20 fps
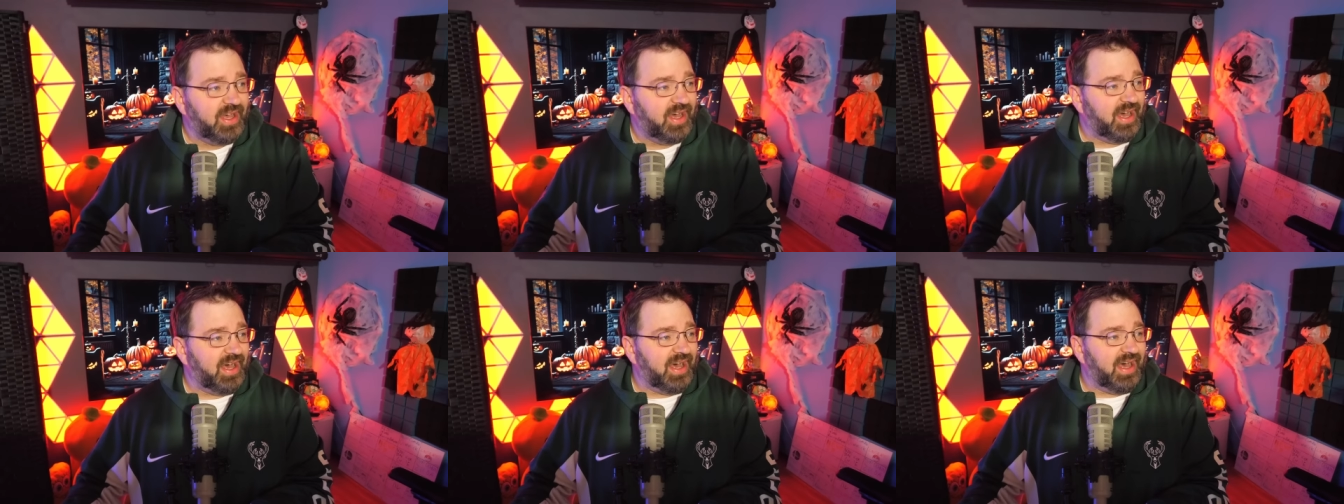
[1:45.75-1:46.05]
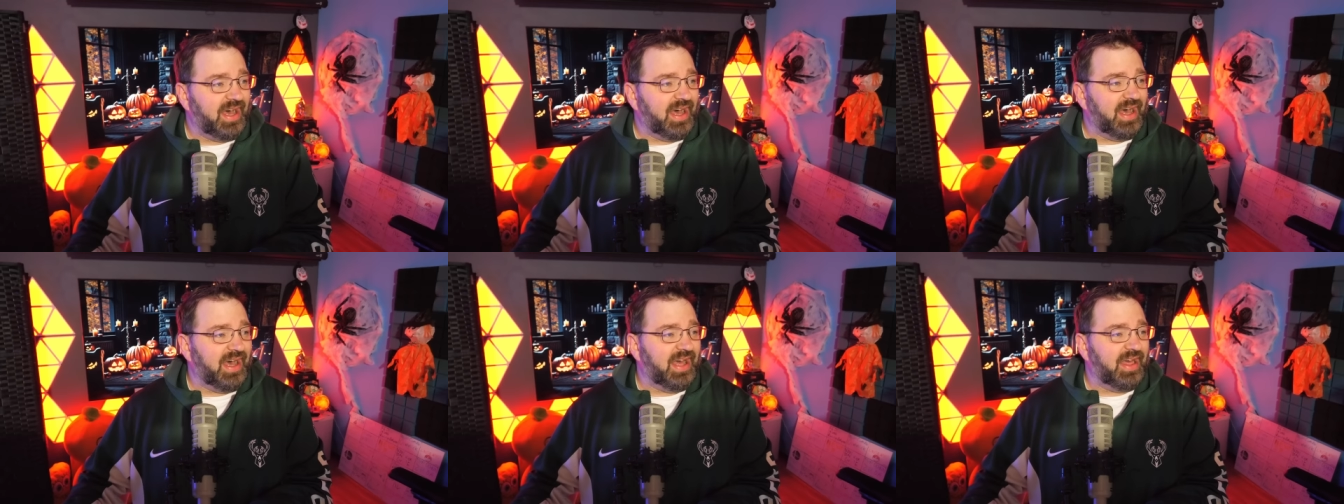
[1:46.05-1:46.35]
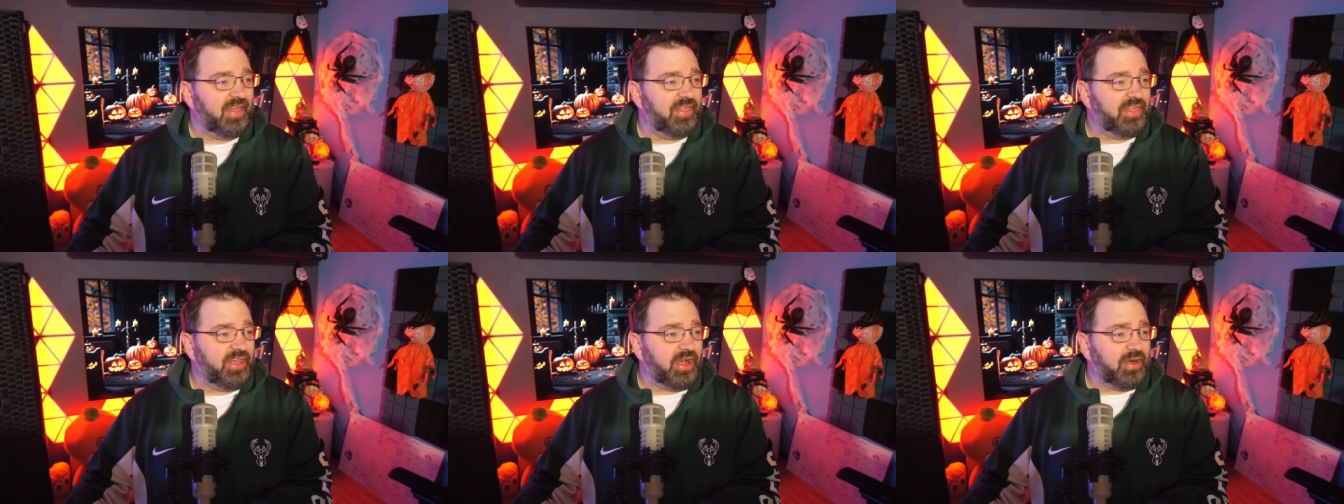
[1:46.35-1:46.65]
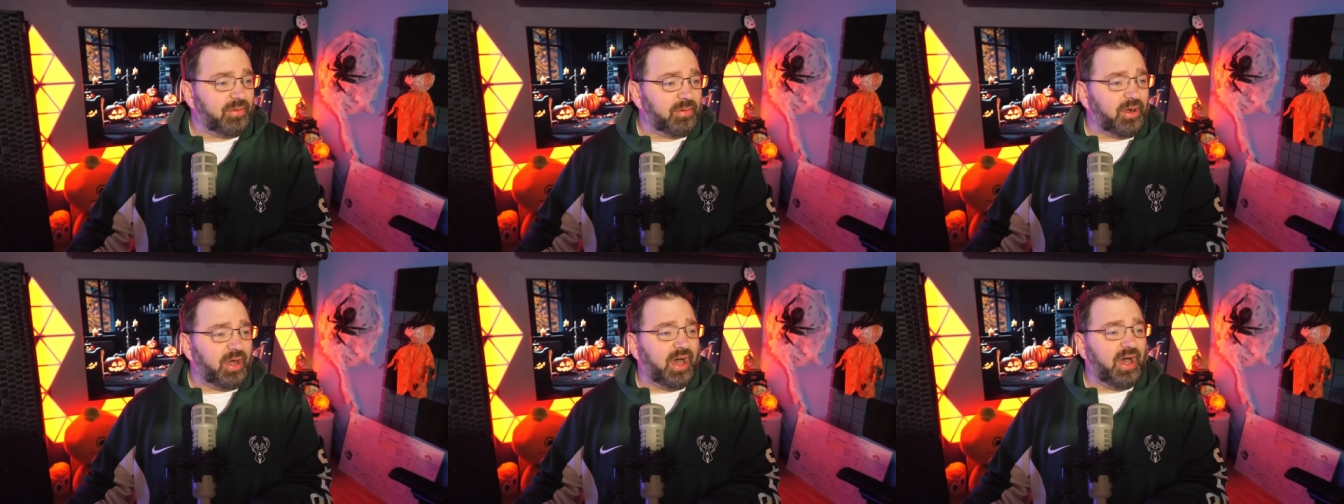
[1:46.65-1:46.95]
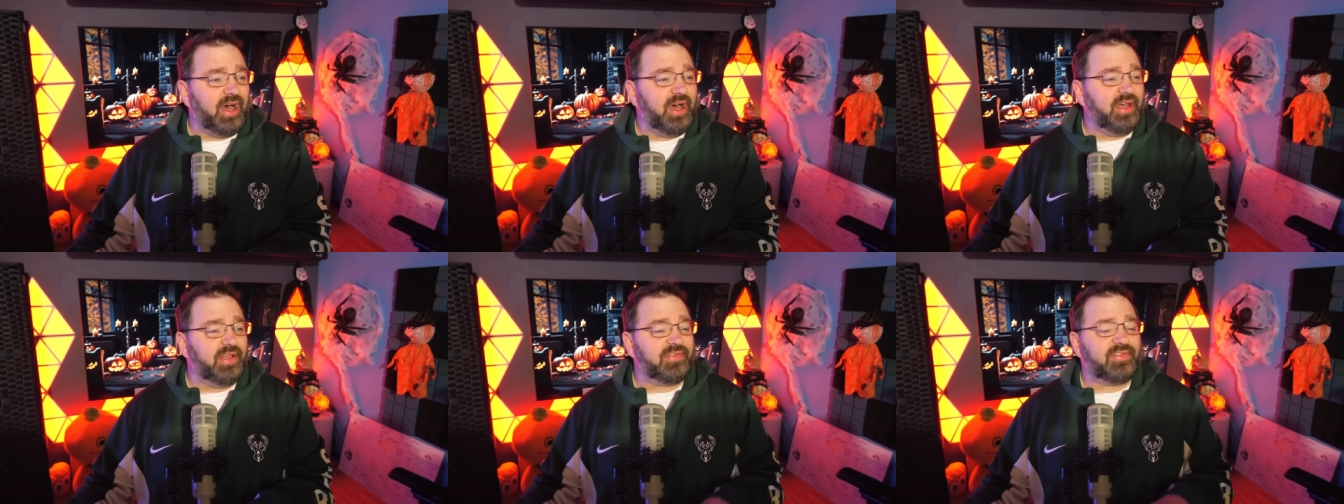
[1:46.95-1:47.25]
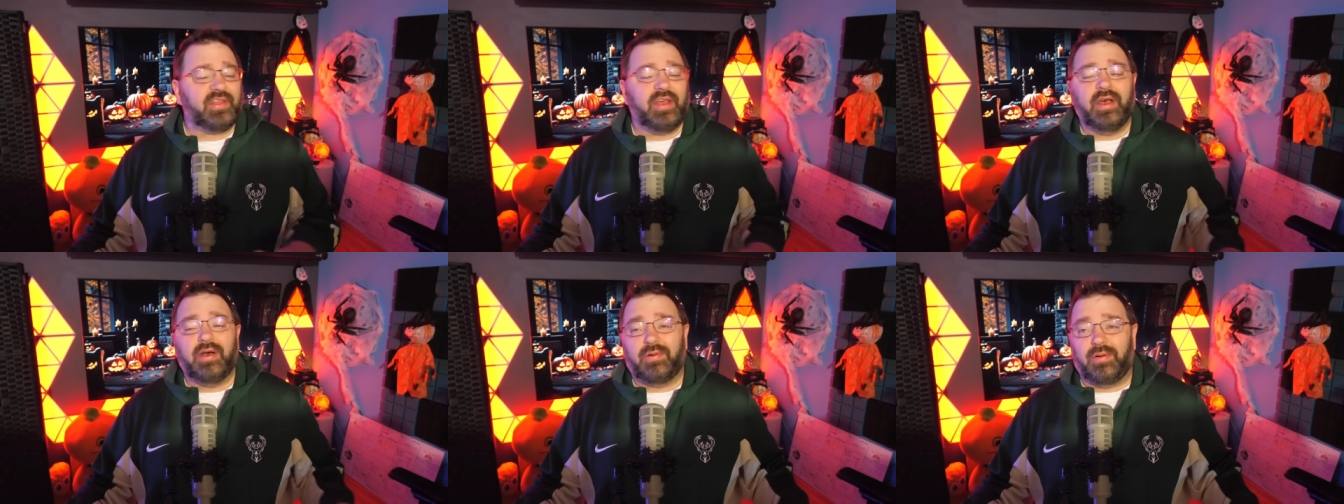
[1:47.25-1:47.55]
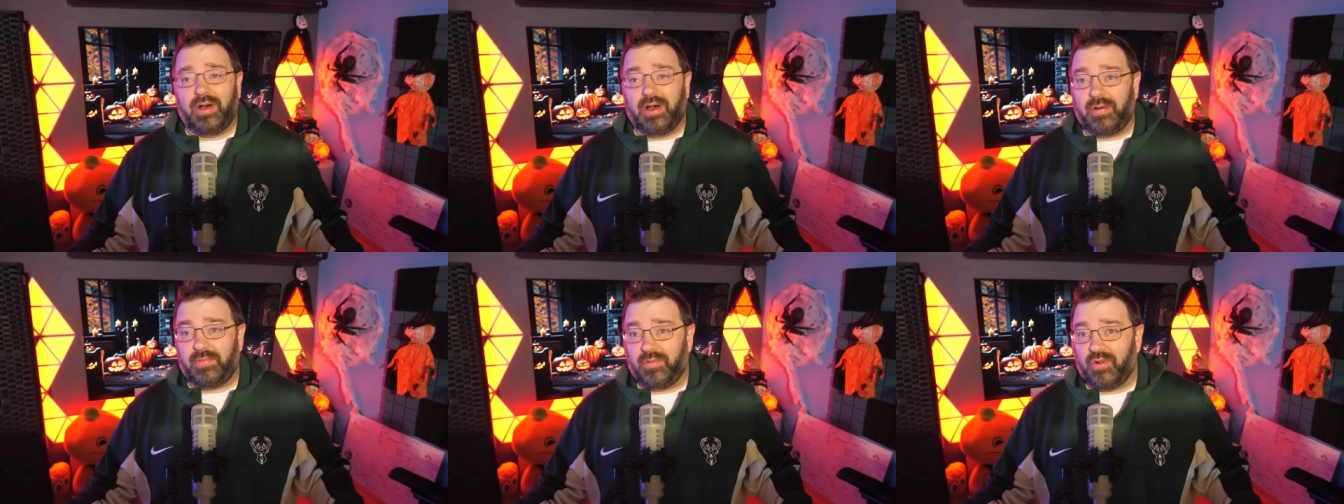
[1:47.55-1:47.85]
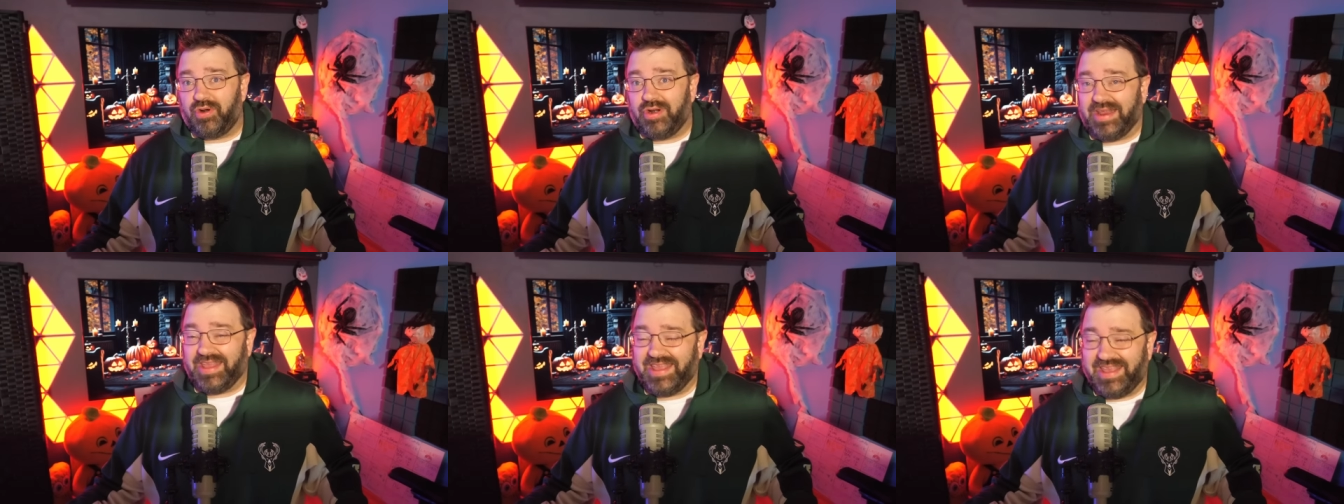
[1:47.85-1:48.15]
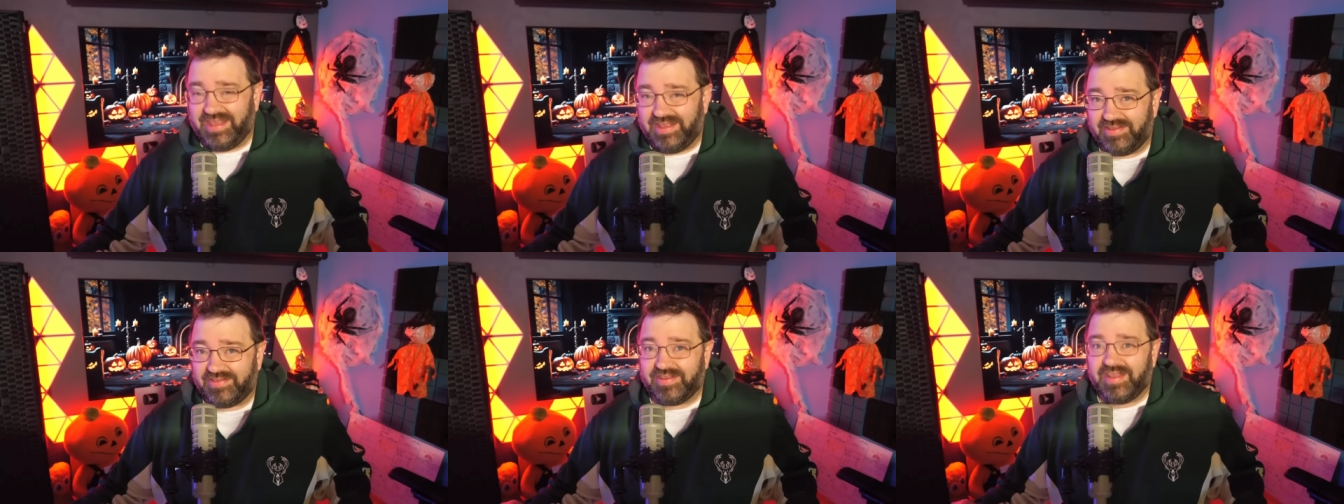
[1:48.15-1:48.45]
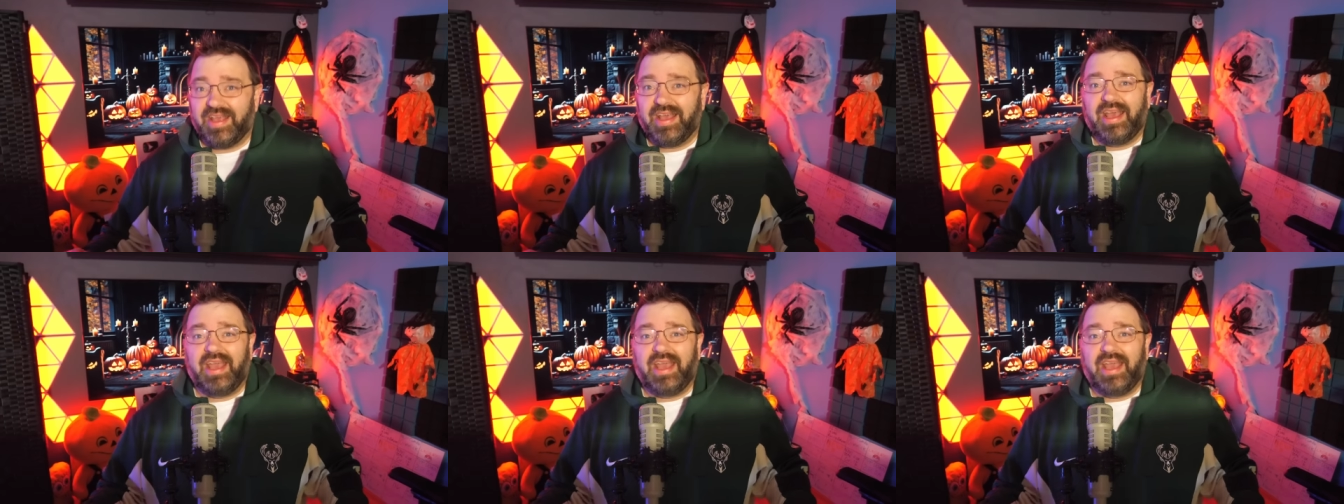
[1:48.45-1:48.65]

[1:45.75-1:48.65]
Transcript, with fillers: There was, well, or is,